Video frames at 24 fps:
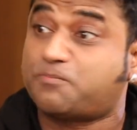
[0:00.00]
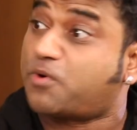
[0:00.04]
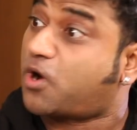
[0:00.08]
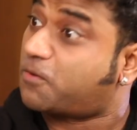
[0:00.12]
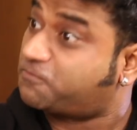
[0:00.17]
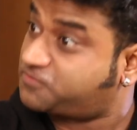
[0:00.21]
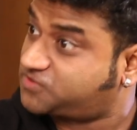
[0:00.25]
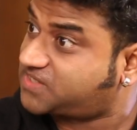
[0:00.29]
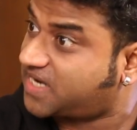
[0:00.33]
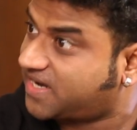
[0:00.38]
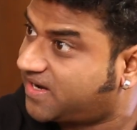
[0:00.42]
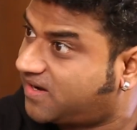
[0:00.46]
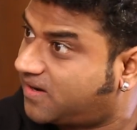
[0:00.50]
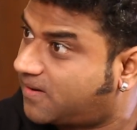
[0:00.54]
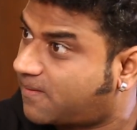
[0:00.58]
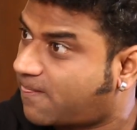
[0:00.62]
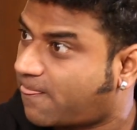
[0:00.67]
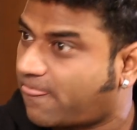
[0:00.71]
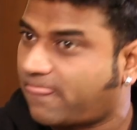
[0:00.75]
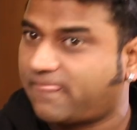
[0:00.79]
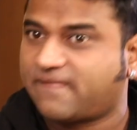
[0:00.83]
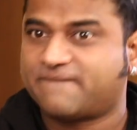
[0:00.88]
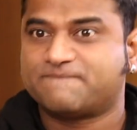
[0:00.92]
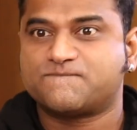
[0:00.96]
The pop style.
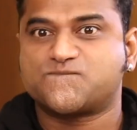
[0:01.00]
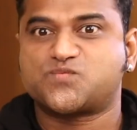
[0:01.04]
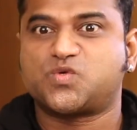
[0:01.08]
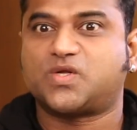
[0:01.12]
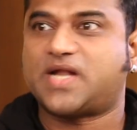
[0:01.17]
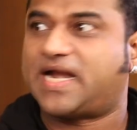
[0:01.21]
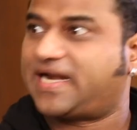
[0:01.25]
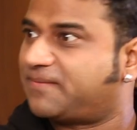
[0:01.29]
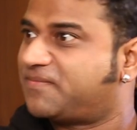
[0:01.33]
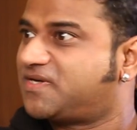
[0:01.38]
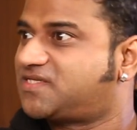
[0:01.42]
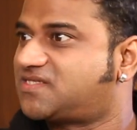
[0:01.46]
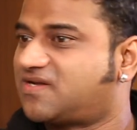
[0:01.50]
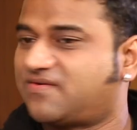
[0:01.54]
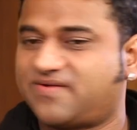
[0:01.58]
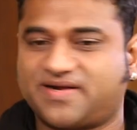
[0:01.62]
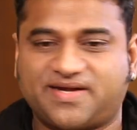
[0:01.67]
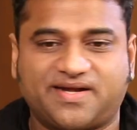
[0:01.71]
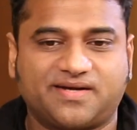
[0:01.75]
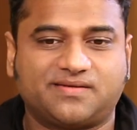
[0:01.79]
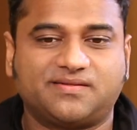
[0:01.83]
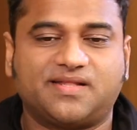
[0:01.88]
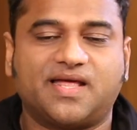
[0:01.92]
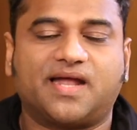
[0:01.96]
So that time
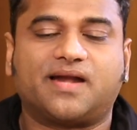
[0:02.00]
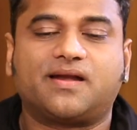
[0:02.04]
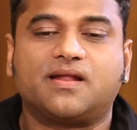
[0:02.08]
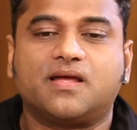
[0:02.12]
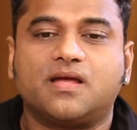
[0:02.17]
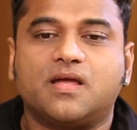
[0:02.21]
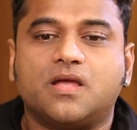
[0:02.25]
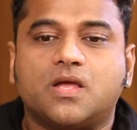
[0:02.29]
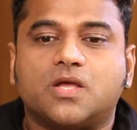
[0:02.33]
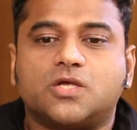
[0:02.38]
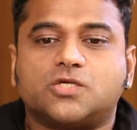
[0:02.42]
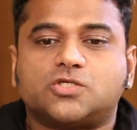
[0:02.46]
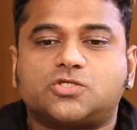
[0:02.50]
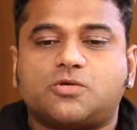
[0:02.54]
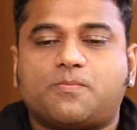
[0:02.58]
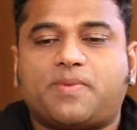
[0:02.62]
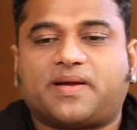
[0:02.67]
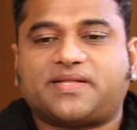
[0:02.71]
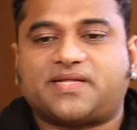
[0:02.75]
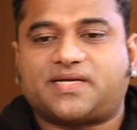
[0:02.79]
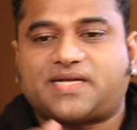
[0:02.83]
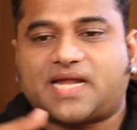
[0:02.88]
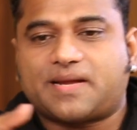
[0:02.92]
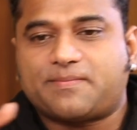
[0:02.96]
itself, I did that.
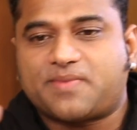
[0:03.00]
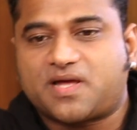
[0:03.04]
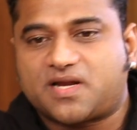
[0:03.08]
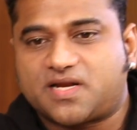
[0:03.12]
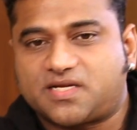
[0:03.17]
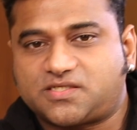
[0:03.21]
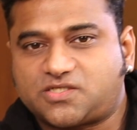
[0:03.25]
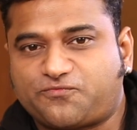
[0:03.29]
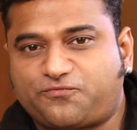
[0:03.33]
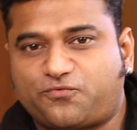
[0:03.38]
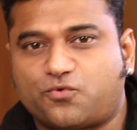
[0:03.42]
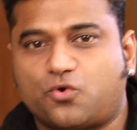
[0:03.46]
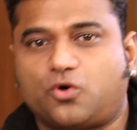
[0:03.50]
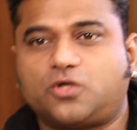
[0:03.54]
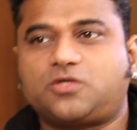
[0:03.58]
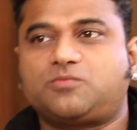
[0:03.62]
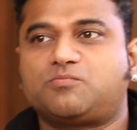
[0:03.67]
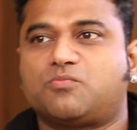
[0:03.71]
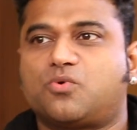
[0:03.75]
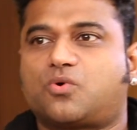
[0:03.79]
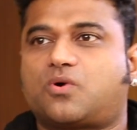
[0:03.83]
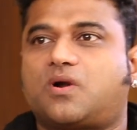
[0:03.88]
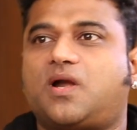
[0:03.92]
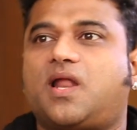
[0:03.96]
So by the time I reached the
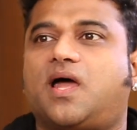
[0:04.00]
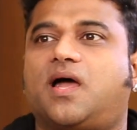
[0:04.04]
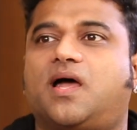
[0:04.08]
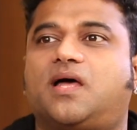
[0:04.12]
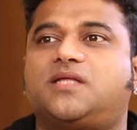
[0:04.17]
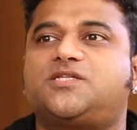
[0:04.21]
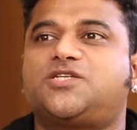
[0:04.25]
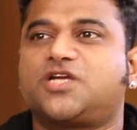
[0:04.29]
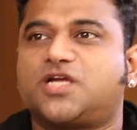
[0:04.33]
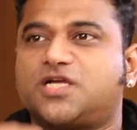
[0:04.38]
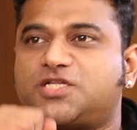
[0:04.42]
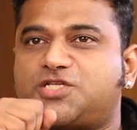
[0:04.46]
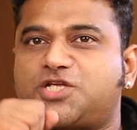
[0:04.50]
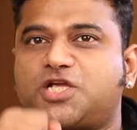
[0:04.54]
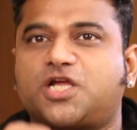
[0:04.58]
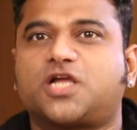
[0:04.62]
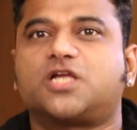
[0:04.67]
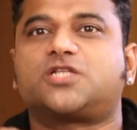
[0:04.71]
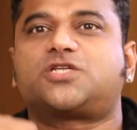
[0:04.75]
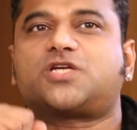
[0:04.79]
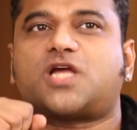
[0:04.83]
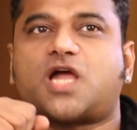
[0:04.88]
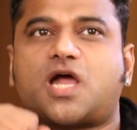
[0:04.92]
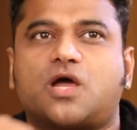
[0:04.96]
fourth mukhada, Jingi
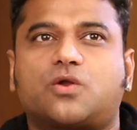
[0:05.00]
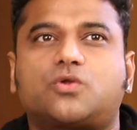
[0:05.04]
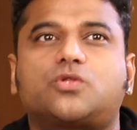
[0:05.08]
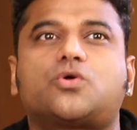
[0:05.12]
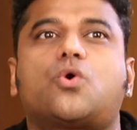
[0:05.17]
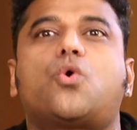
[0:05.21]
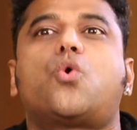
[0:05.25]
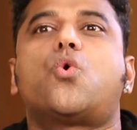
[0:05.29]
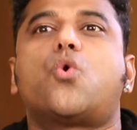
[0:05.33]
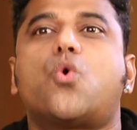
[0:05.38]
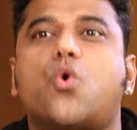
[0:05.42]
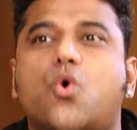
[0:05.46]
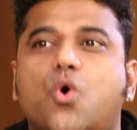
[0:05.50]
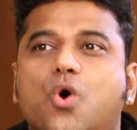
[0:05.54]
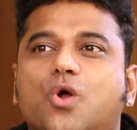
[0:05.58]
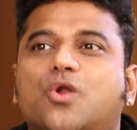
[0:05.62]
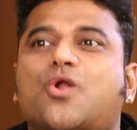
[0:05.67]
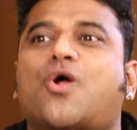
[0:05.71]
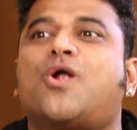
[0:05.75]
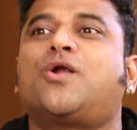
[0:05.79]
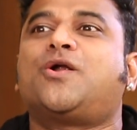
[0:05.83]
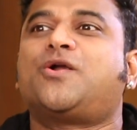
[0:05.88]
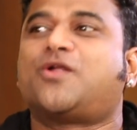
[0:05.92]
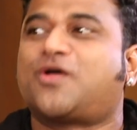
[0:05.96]
Chikki Charo, the
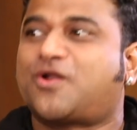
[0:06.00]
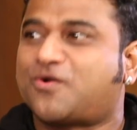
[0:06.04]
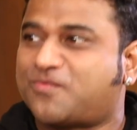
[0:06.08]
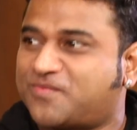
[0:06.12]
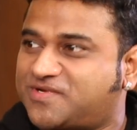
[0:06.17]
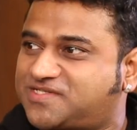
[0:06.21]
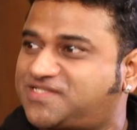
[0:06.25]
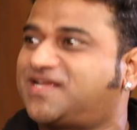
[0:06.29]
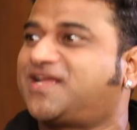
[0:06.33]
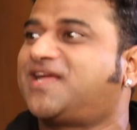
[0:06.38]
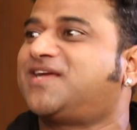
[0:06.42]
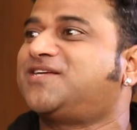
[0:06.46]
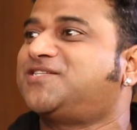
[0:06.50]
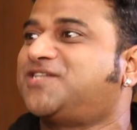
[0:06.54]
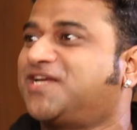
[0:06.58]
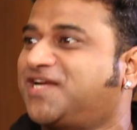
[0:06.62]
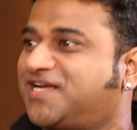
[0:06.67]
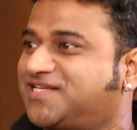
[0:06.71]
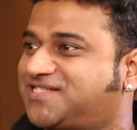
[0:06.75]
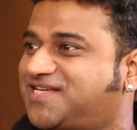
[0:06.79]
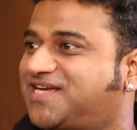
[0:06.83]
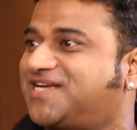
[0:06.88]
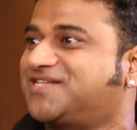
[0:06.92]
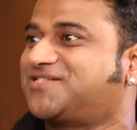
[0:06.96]
whole auditorium was singing
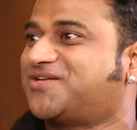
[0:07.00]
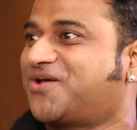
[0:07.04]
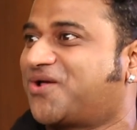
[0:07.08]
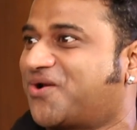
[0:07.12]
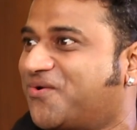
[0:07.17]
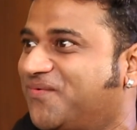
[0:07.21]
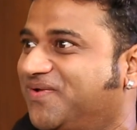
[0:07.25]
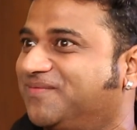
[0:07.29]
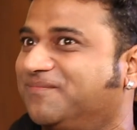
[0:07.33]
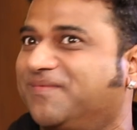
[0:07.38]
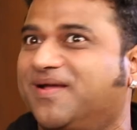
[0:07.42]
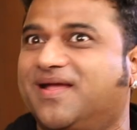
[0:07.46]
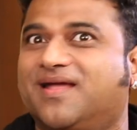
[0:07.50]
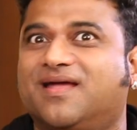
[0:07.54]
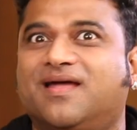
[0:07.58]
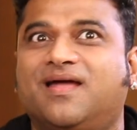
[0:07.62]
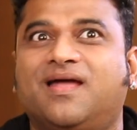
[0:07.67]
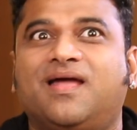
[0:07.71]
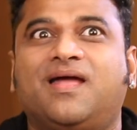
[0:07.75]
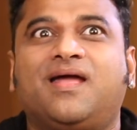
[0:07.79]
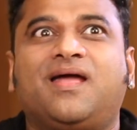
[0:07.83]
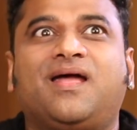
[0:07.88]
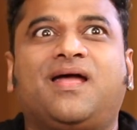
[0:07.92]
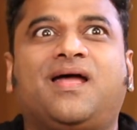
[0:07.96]
Jingi Chikki Charo with me.
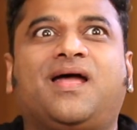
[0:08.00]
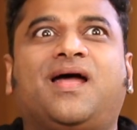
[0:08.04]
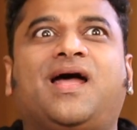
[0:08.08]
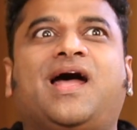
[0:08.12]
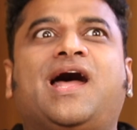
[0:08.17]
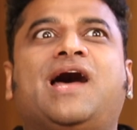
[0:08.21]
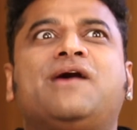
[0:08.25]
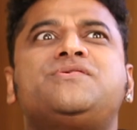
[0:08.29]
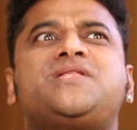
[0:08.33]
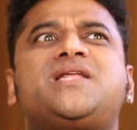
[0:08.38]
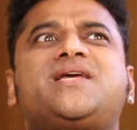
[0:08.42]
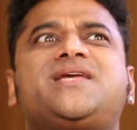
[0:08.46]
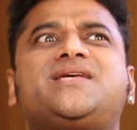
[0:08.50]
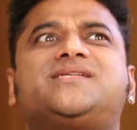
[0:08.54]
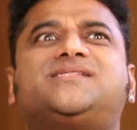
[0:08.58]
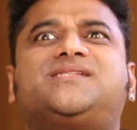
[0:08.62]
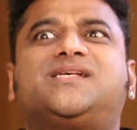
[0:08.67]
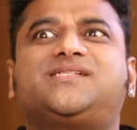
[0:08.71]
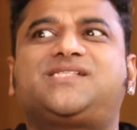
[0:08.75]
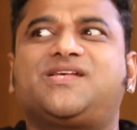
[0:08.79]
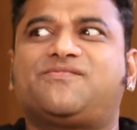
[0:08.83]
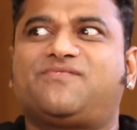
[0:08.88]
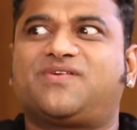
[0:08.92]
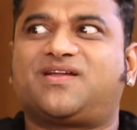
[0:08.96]
I was like,
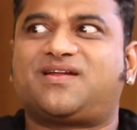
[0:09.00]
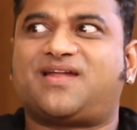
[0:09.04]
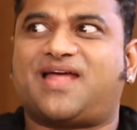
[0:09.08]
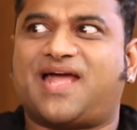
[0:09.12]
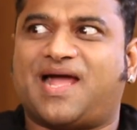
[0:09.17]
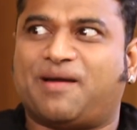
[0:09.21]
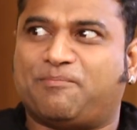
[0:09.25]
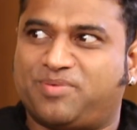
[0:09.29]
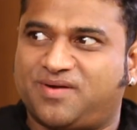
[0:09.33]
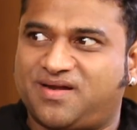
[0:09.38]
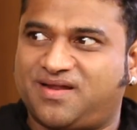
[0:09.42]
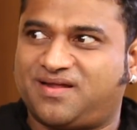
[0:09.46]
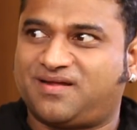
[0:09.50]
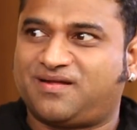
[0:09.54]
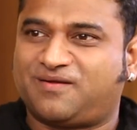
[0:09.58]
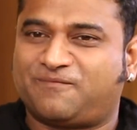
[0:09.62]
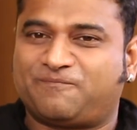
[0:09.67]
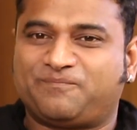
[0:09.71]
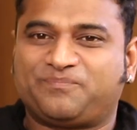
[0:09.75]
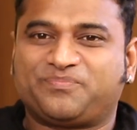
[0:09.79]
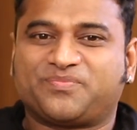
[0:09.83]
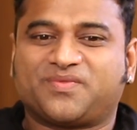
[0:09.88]
is this even happening?